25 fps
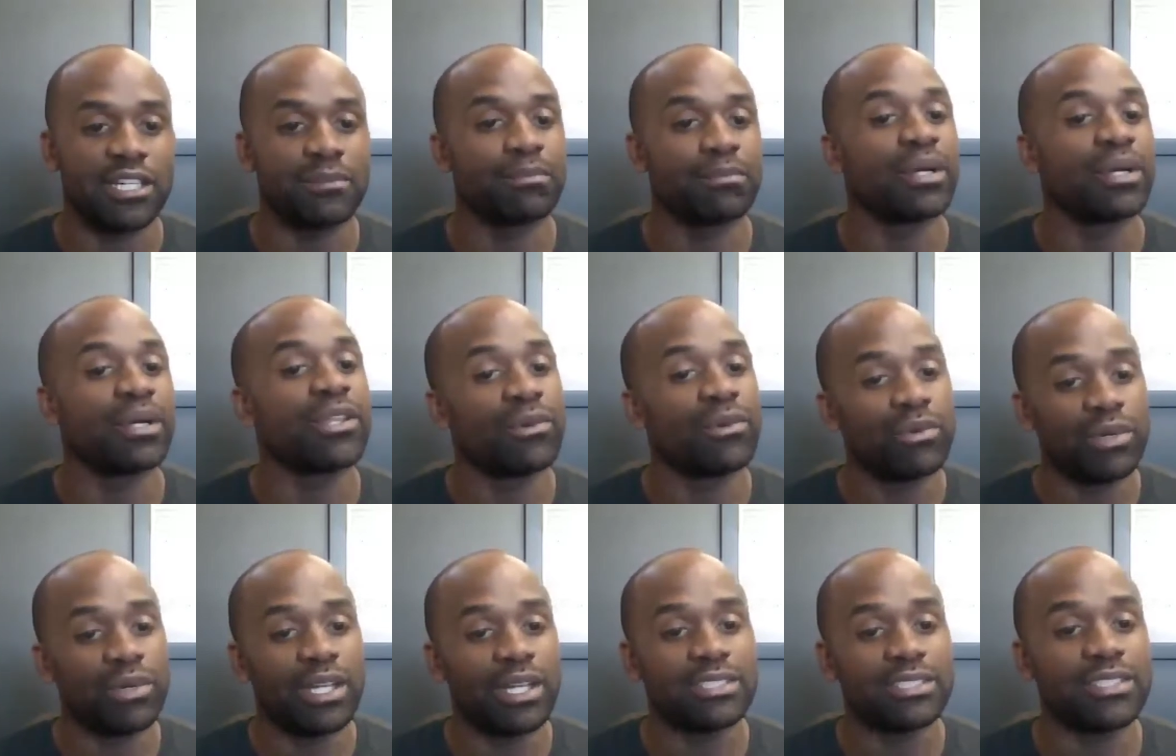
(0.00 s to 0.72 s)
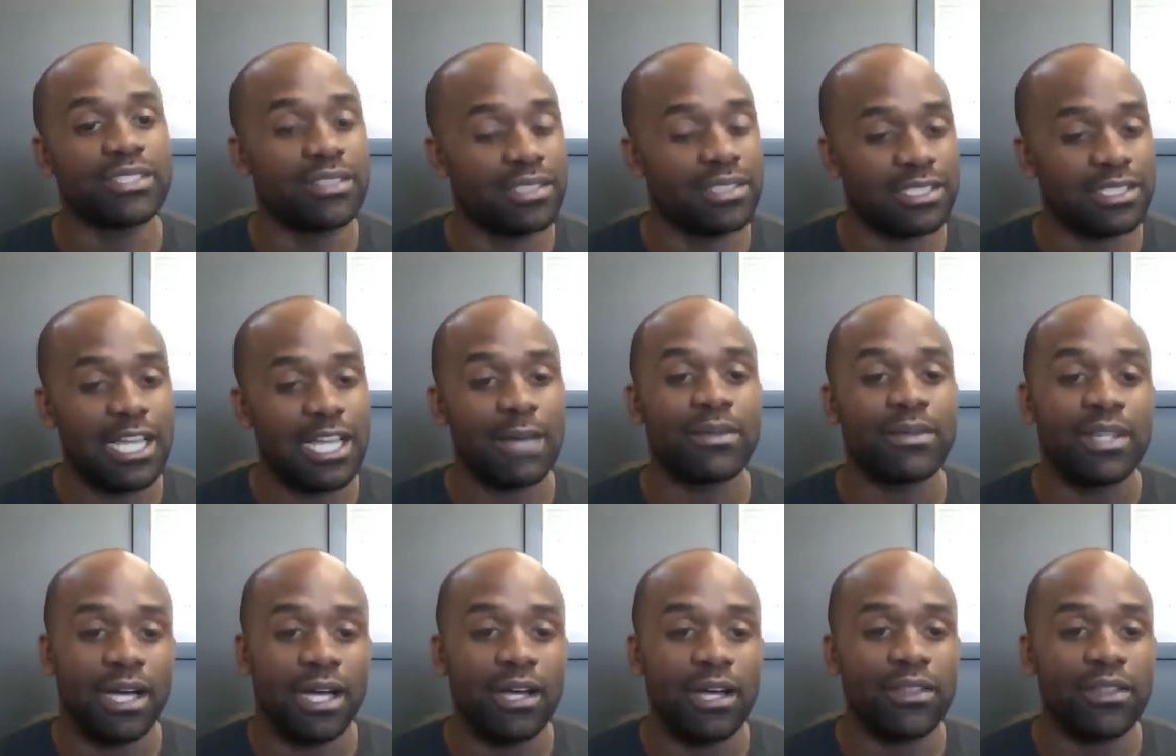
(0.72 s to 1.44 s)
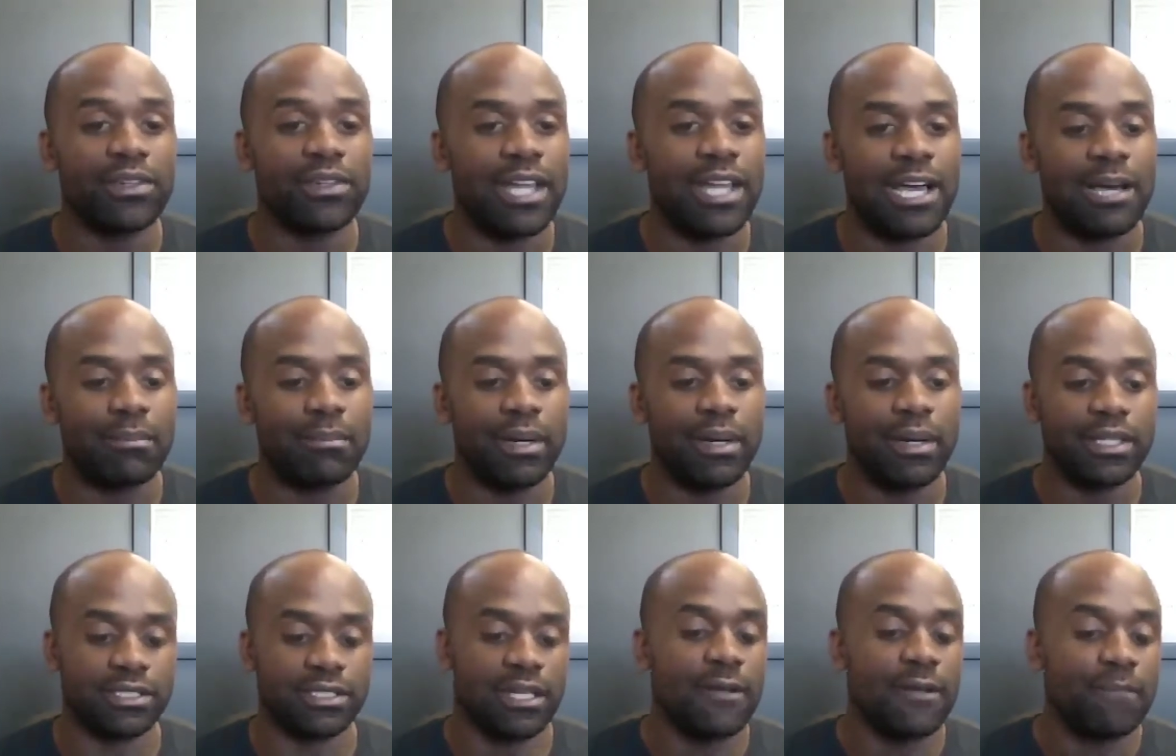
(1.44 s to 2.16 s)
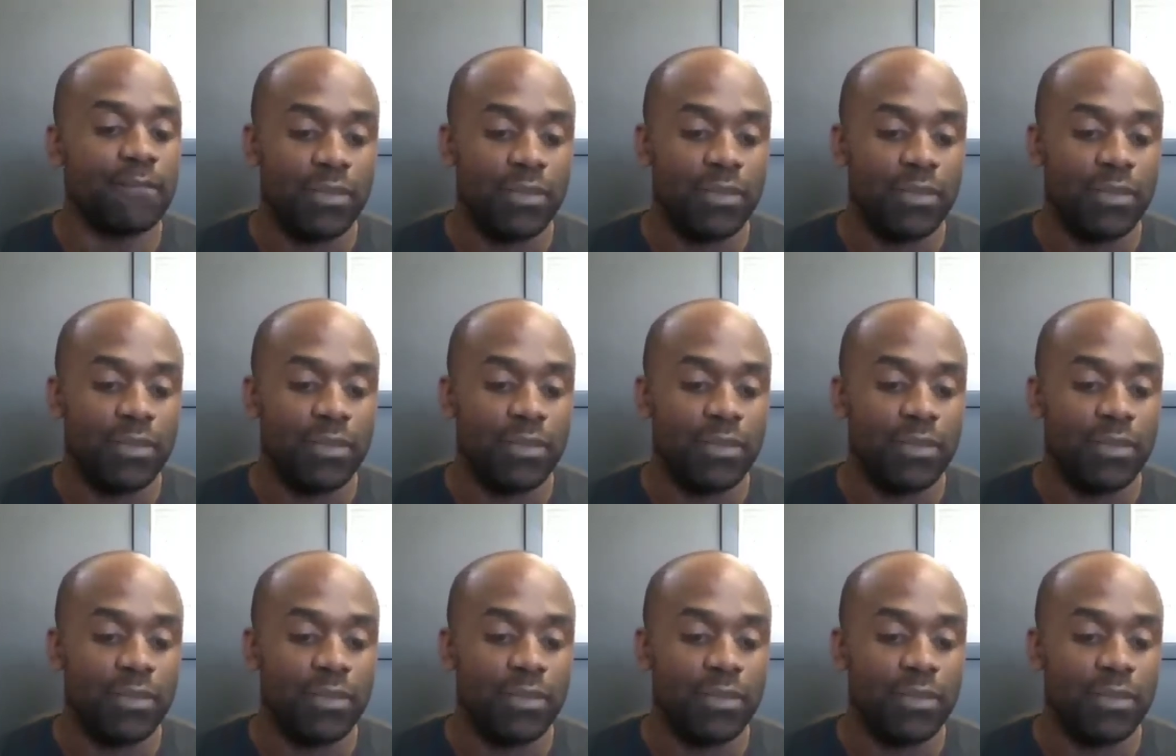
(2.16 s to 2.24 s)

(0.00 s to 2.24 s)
But the rest of the time, the other nine months,